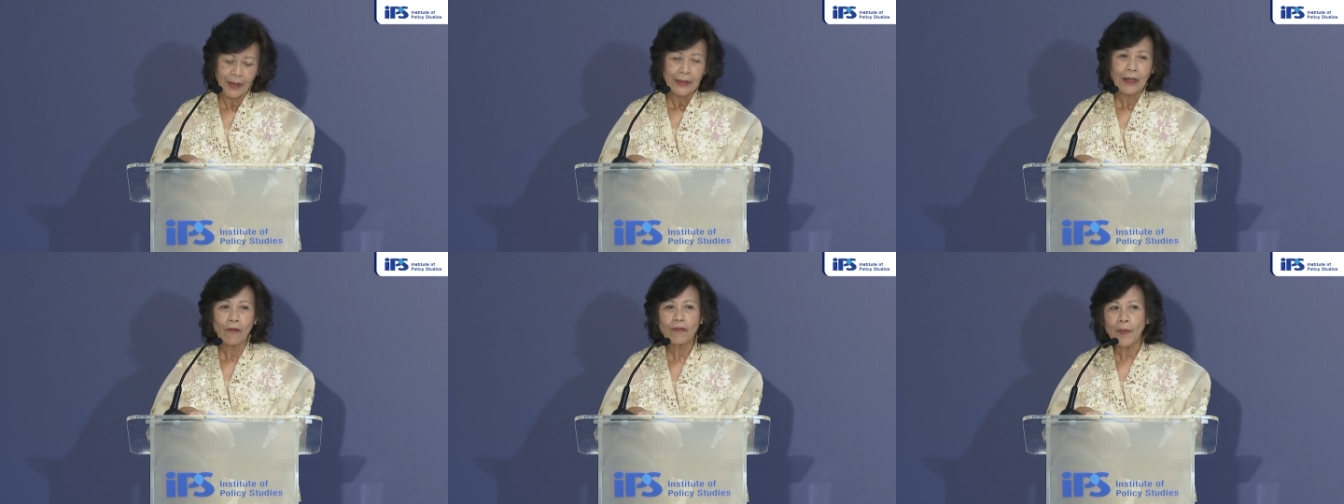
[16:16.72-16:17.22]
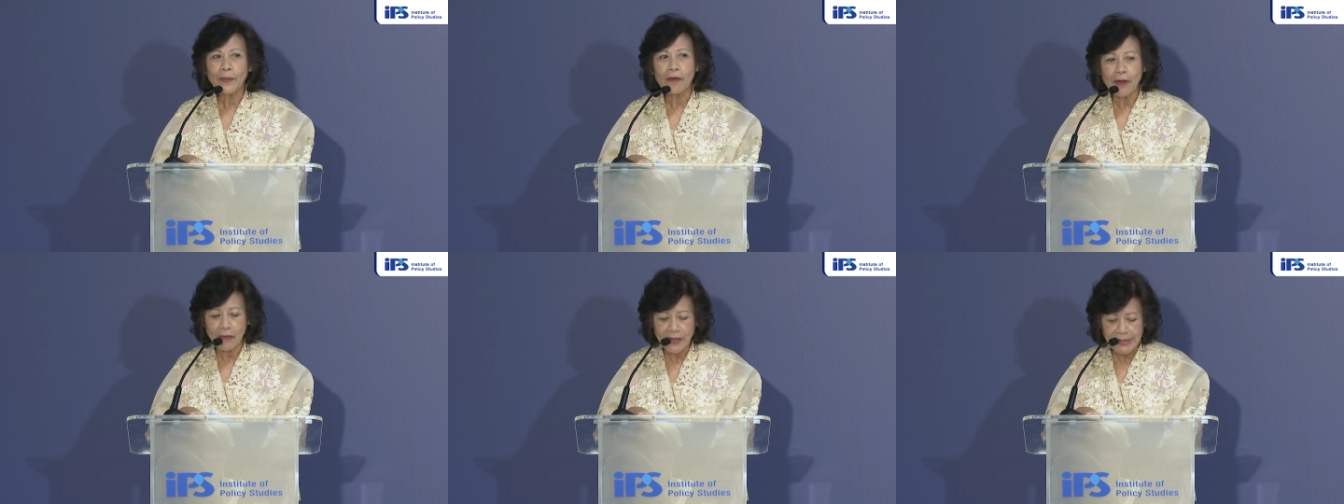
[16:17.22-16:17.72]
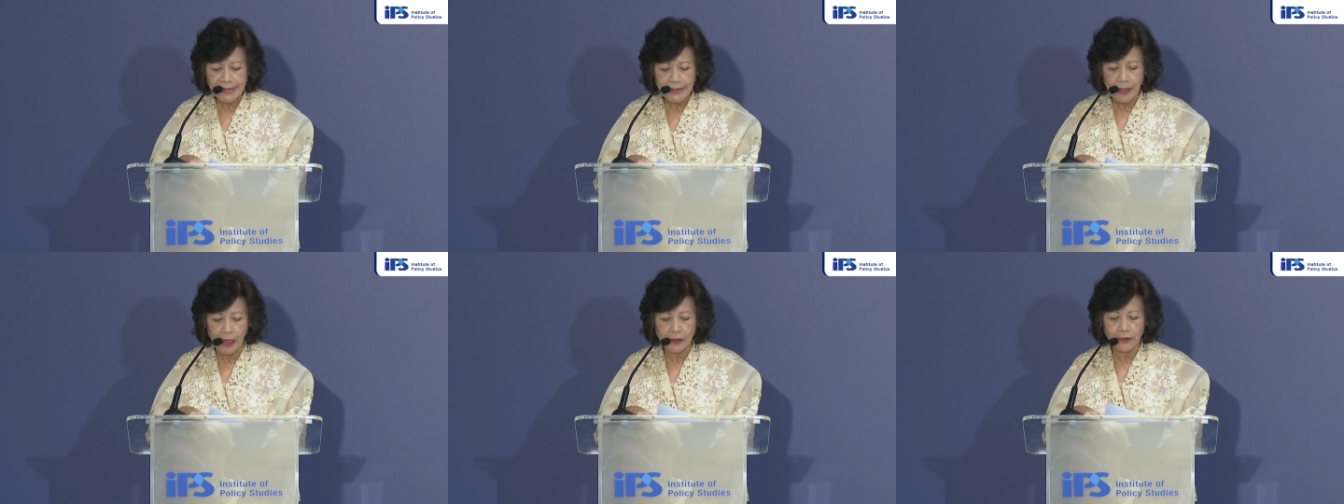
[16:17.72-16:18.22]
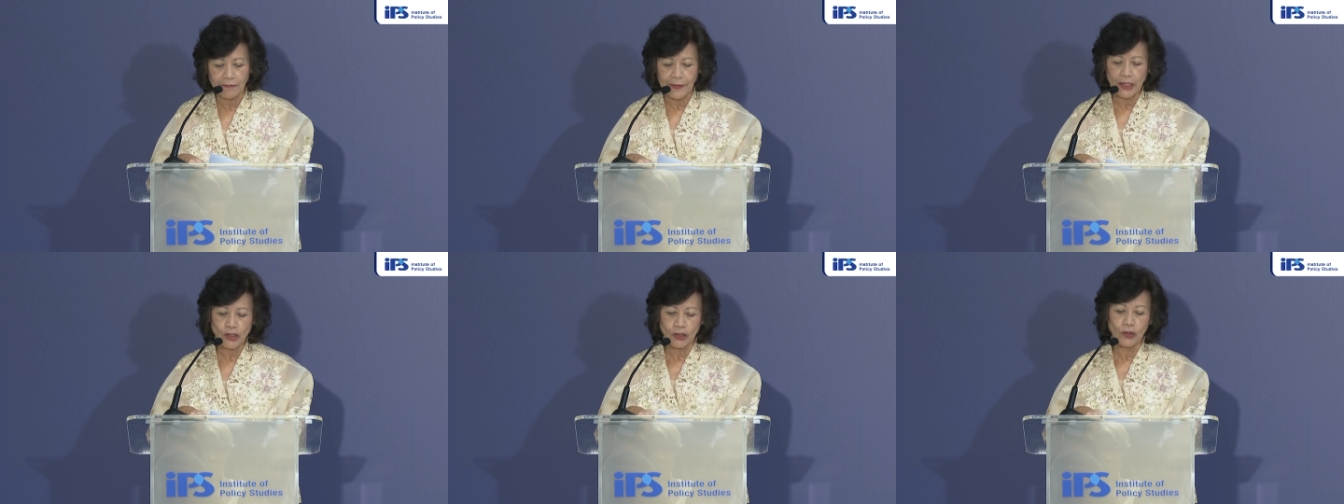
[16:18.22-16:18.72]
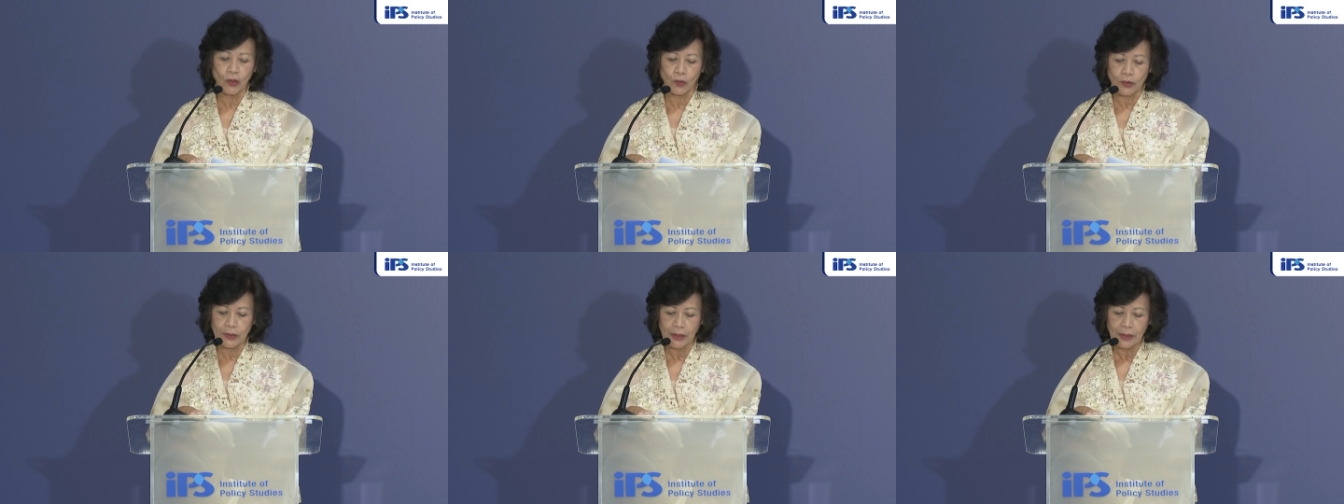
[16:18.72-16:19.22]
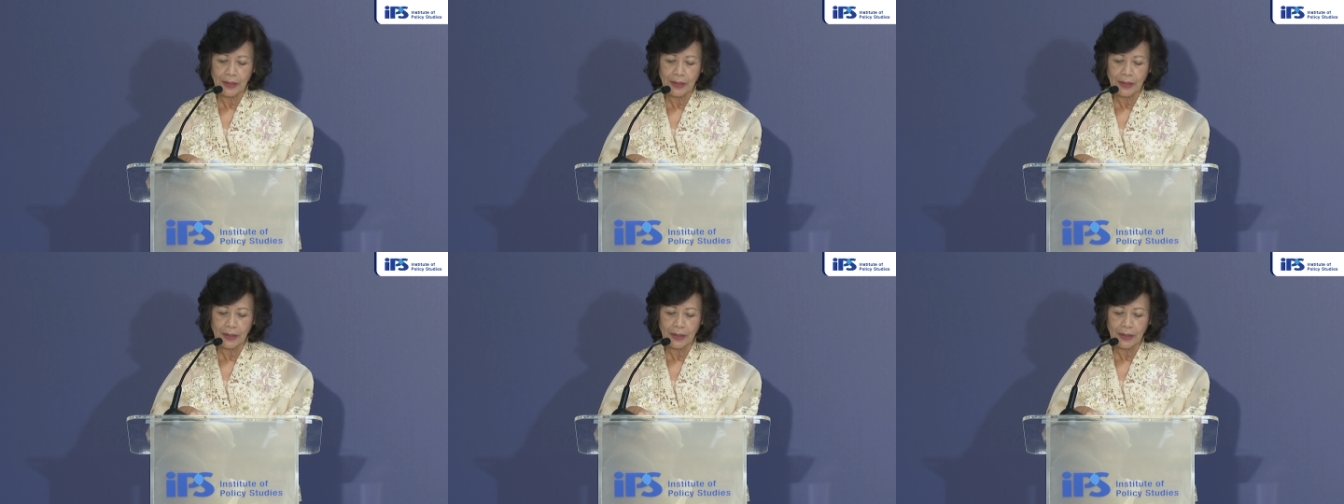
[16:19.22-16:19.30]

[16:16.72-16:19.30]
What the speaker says: Now, from the very start of nationhood,